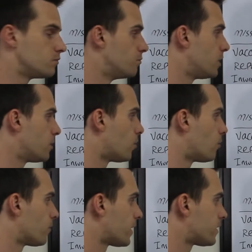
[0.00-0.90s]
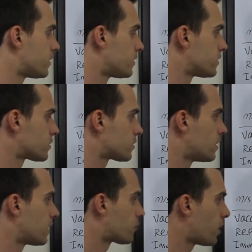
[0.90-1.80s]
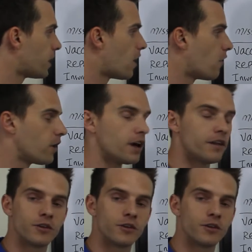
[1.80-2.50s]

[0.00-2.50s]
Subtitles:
minimum, that is a great area.